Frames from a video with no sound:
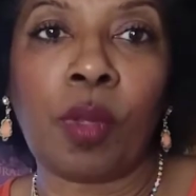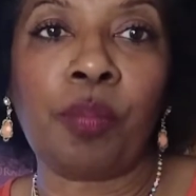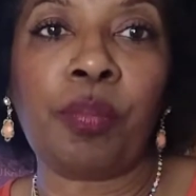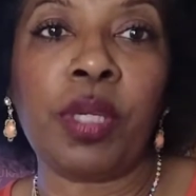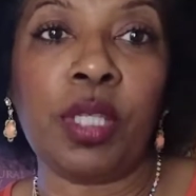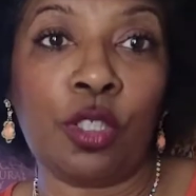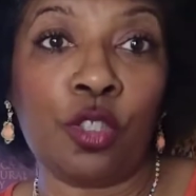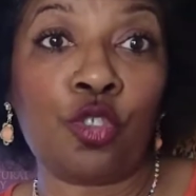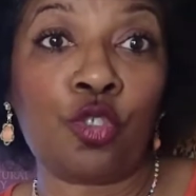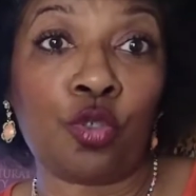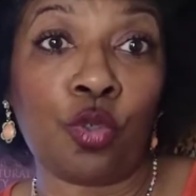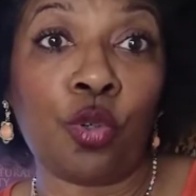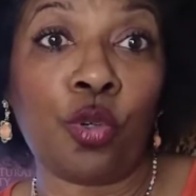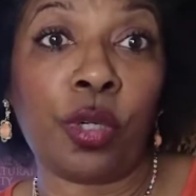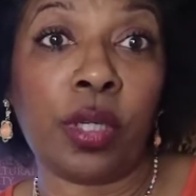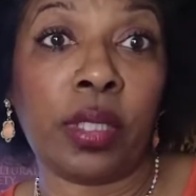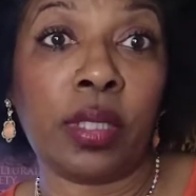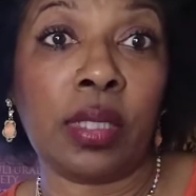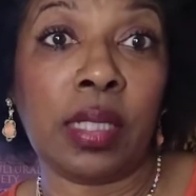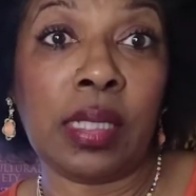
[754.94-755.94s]
be
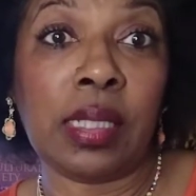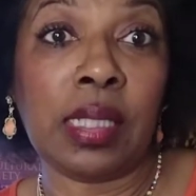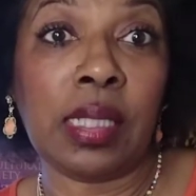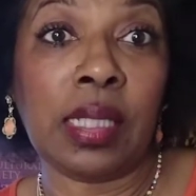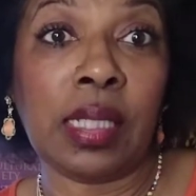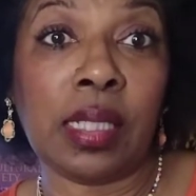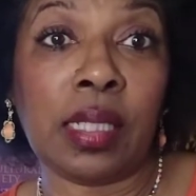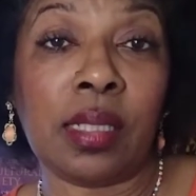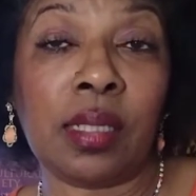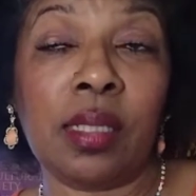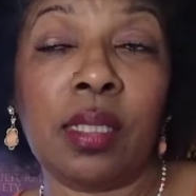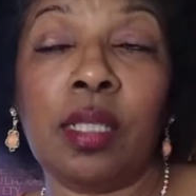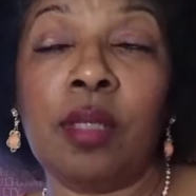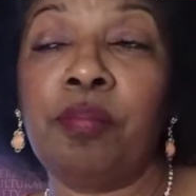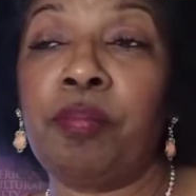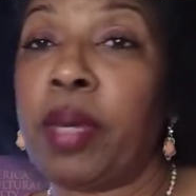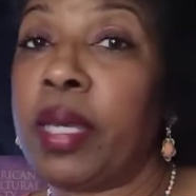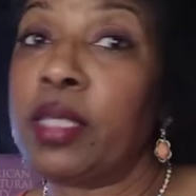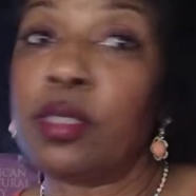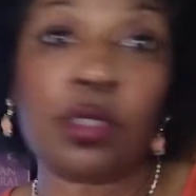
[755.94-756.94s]
destroyed in the end
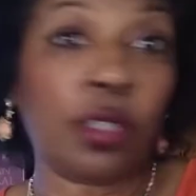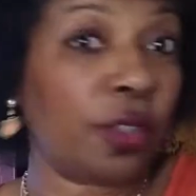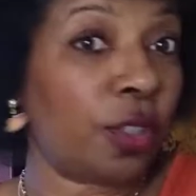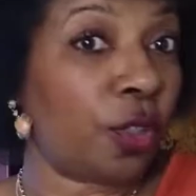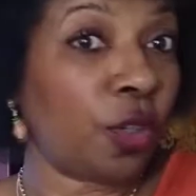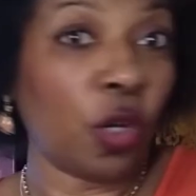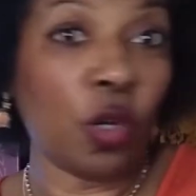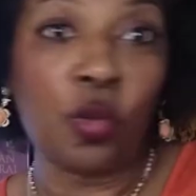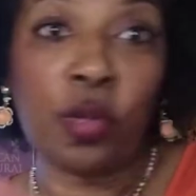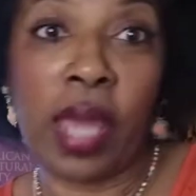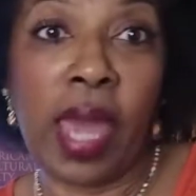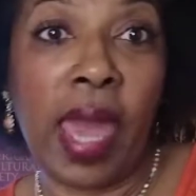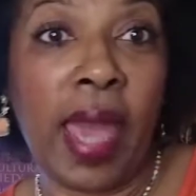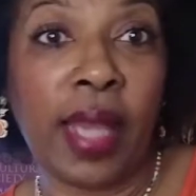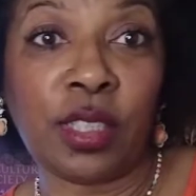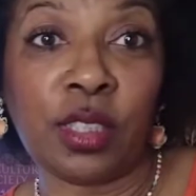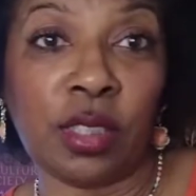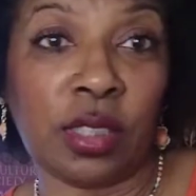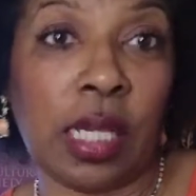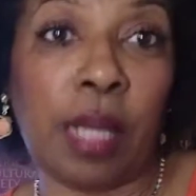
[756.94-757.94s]
based on their own
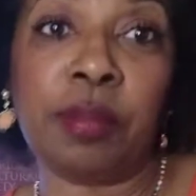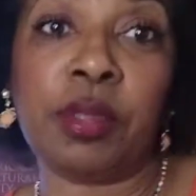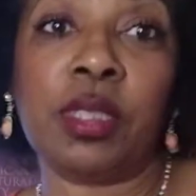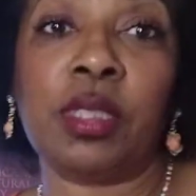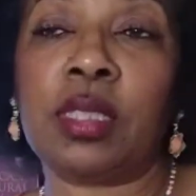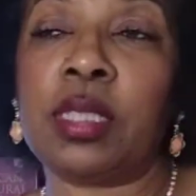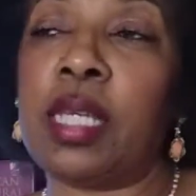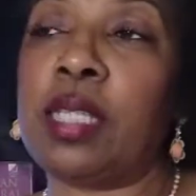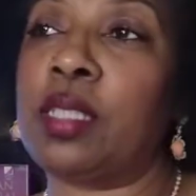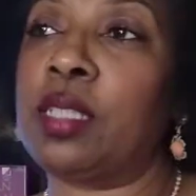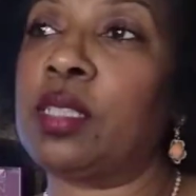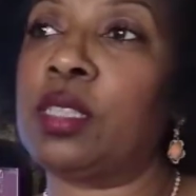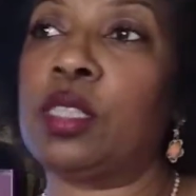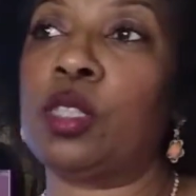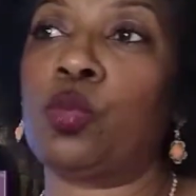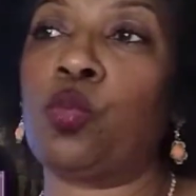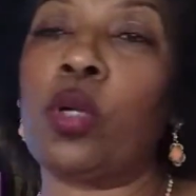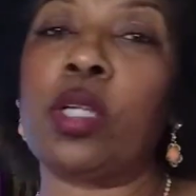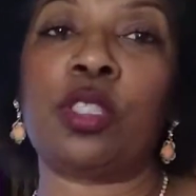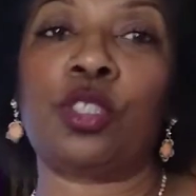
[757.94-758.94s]
actions. I'm just saying this
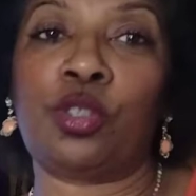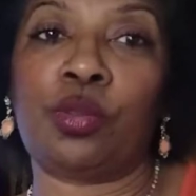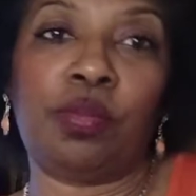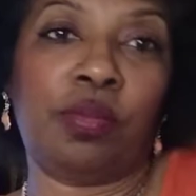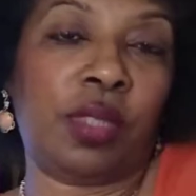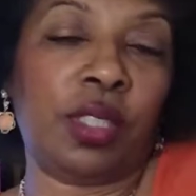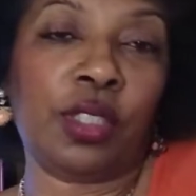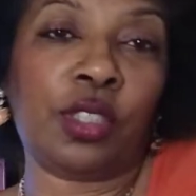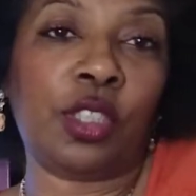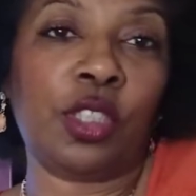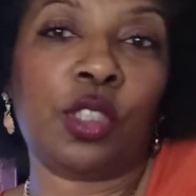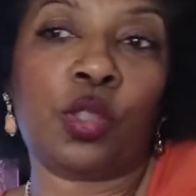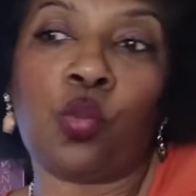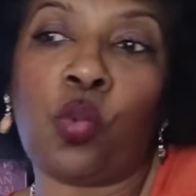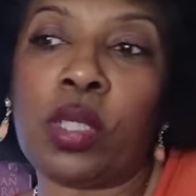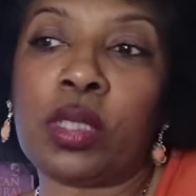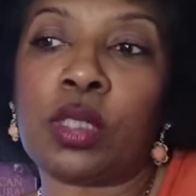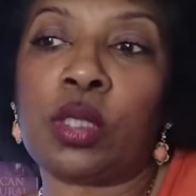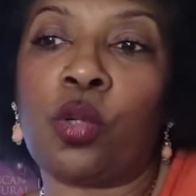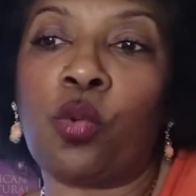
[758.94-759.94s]
is
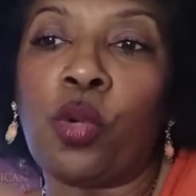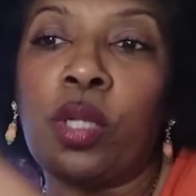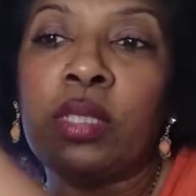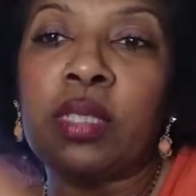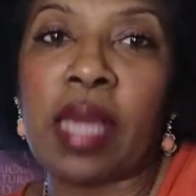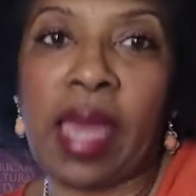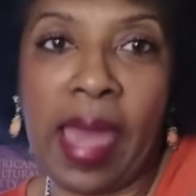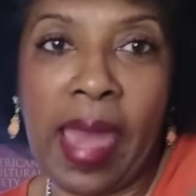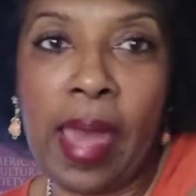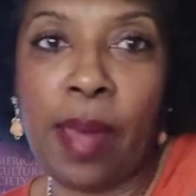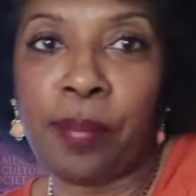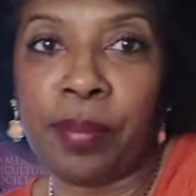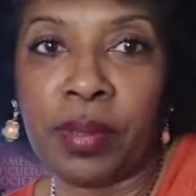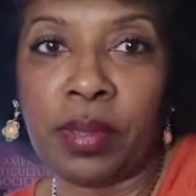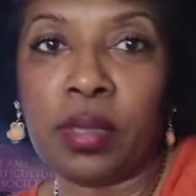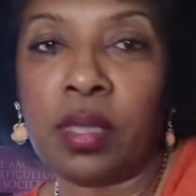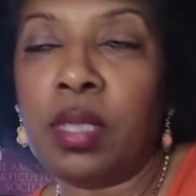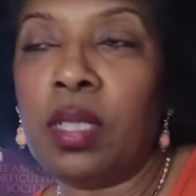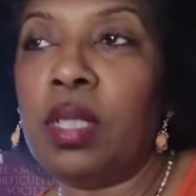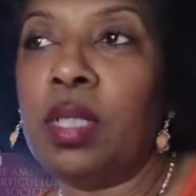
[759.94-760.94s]
what's going to
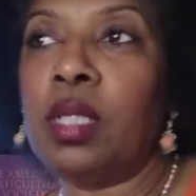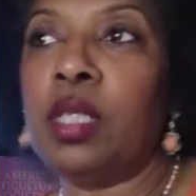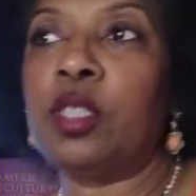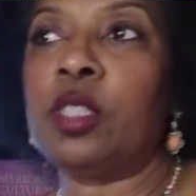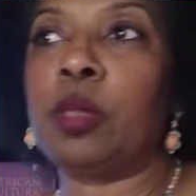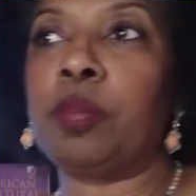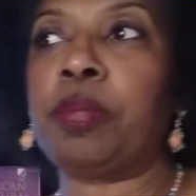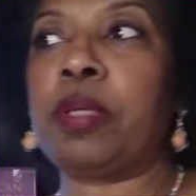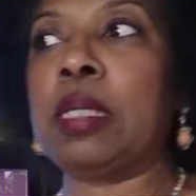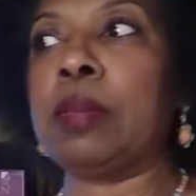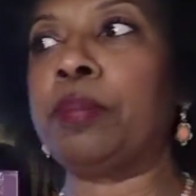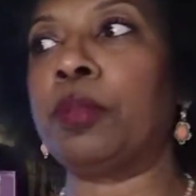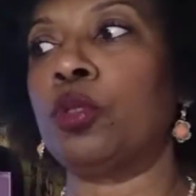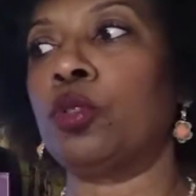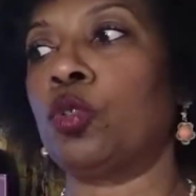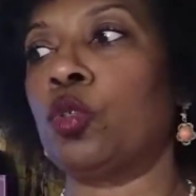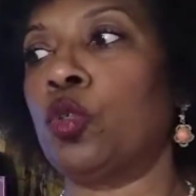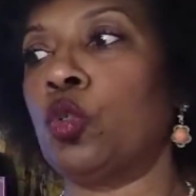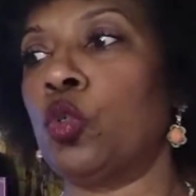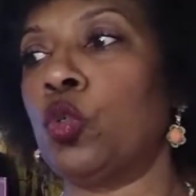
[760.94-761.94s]
happen to
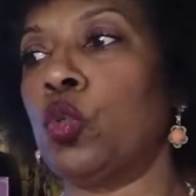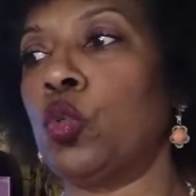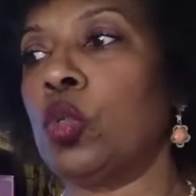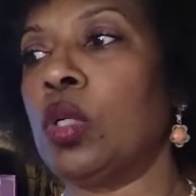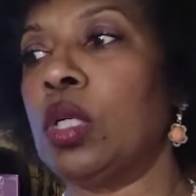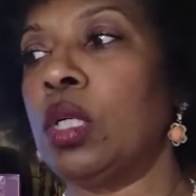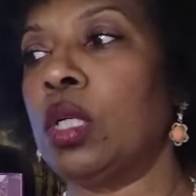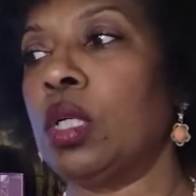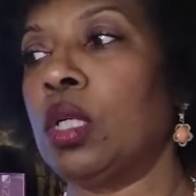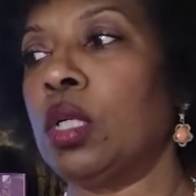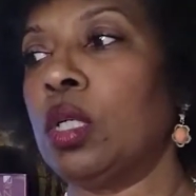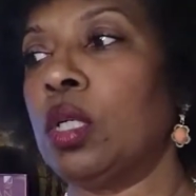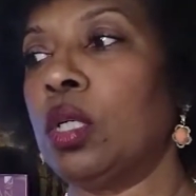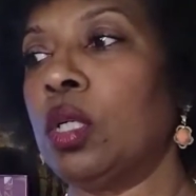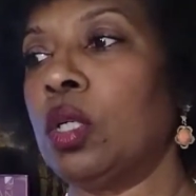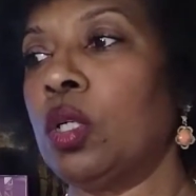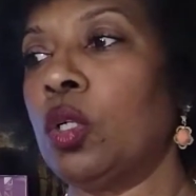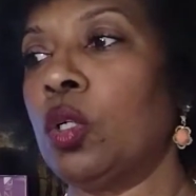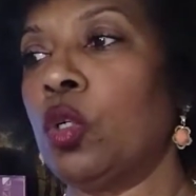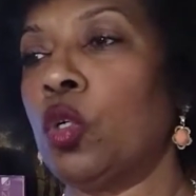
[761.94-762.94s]
people
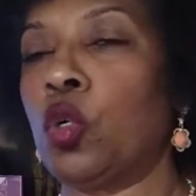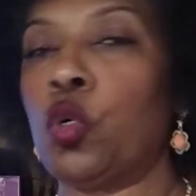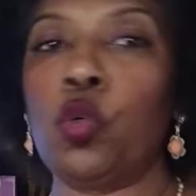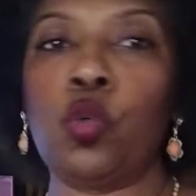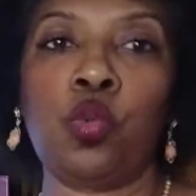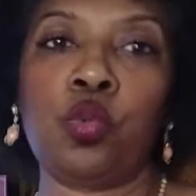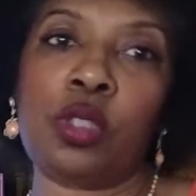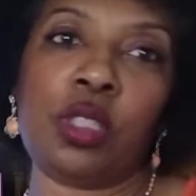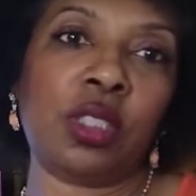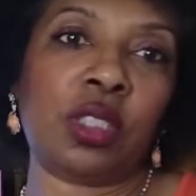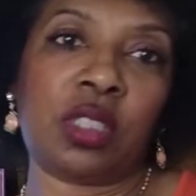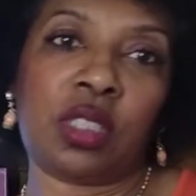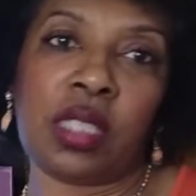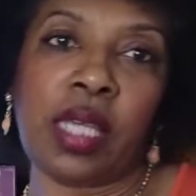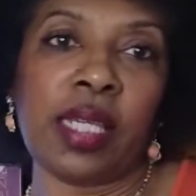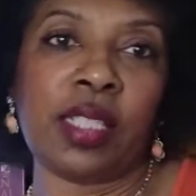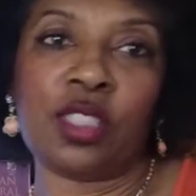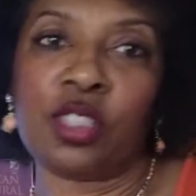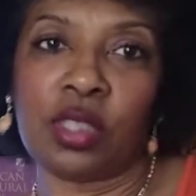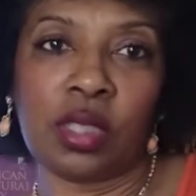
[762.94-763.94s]
who just
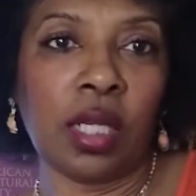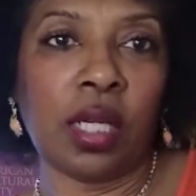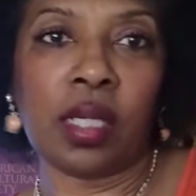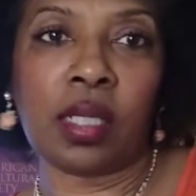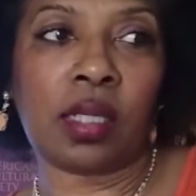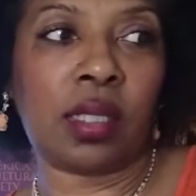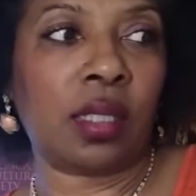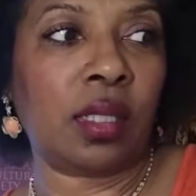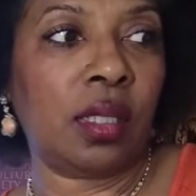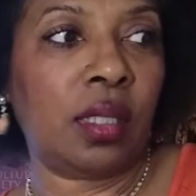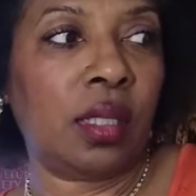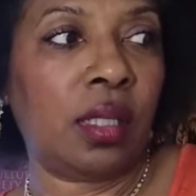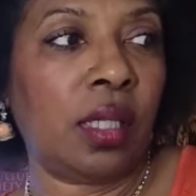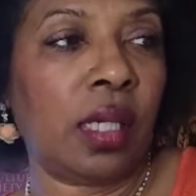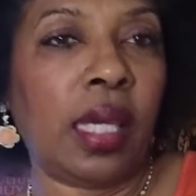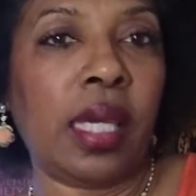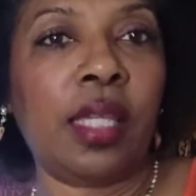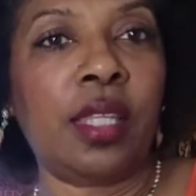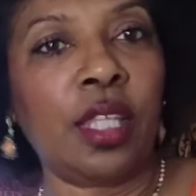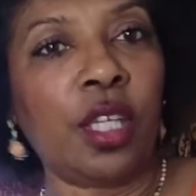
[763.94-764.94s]
stay stuck
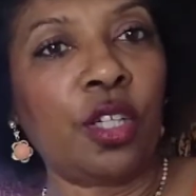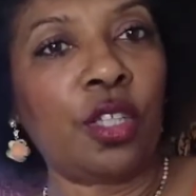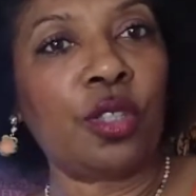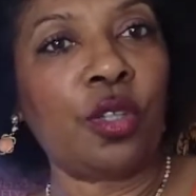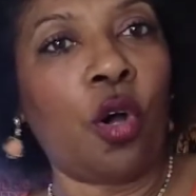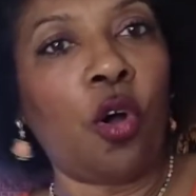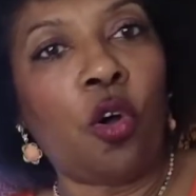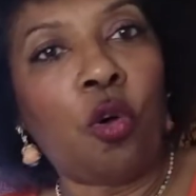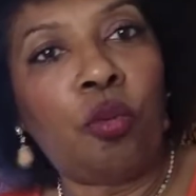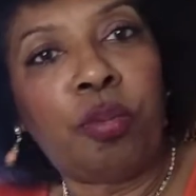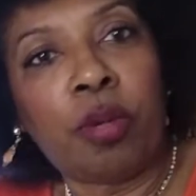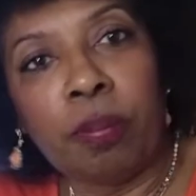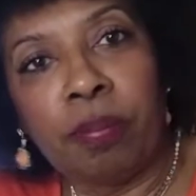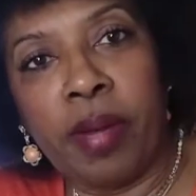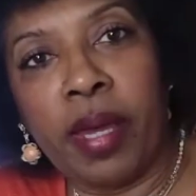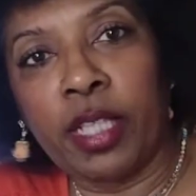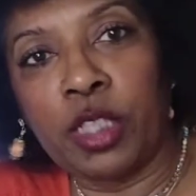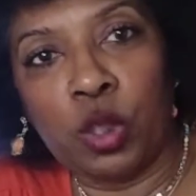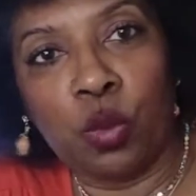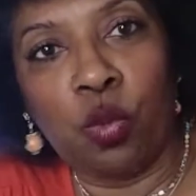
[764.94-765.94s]
in their own
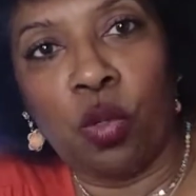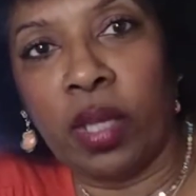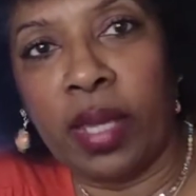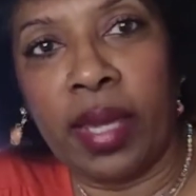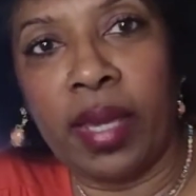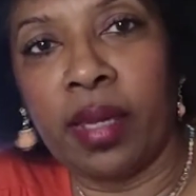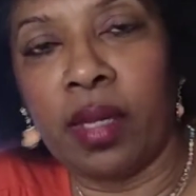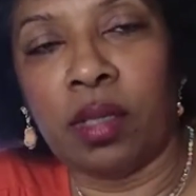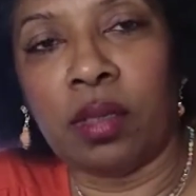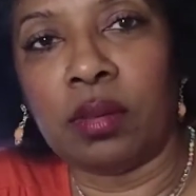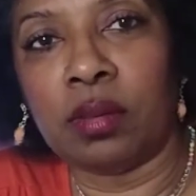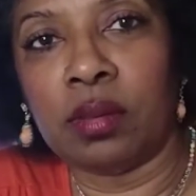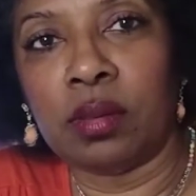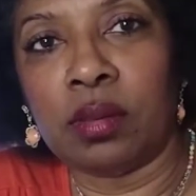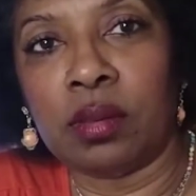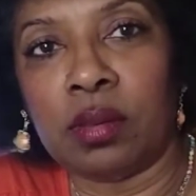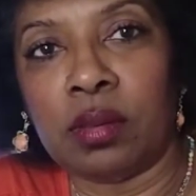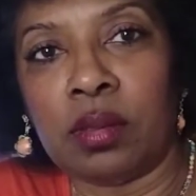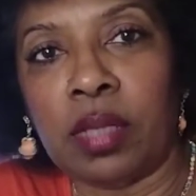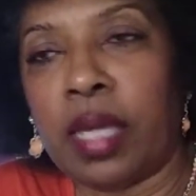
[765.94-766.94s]
perpetual hell,
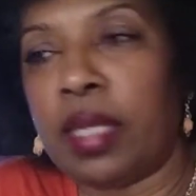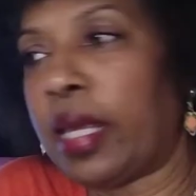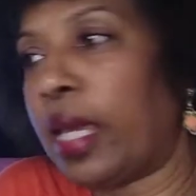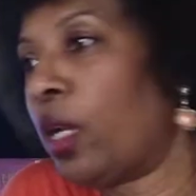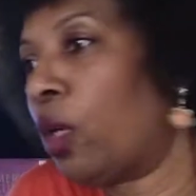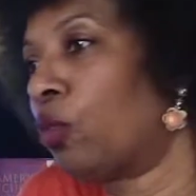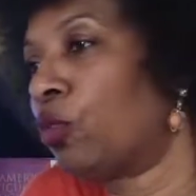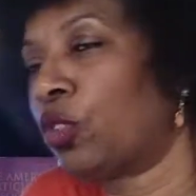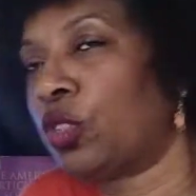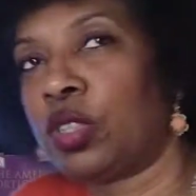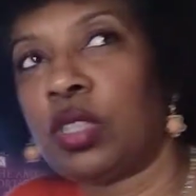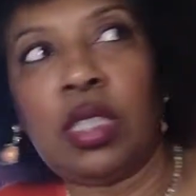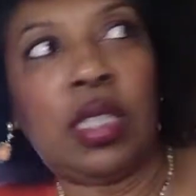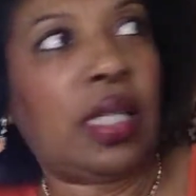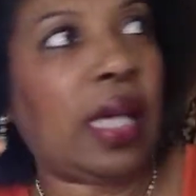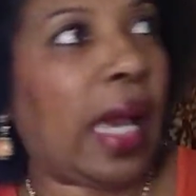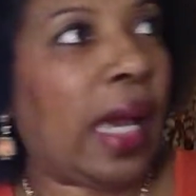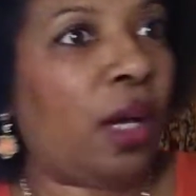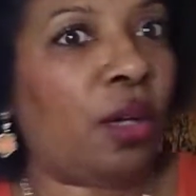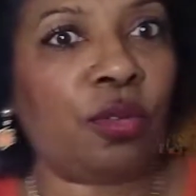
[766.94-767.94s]
and they don't
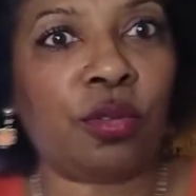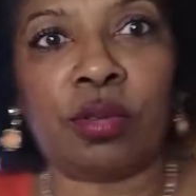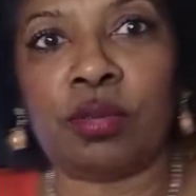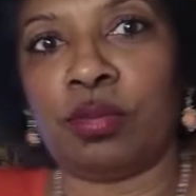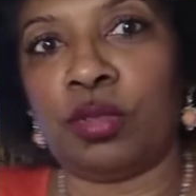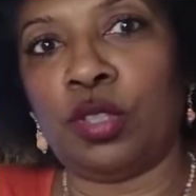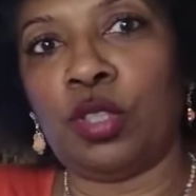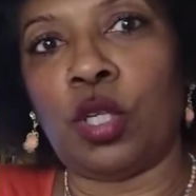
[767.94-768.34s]
seek out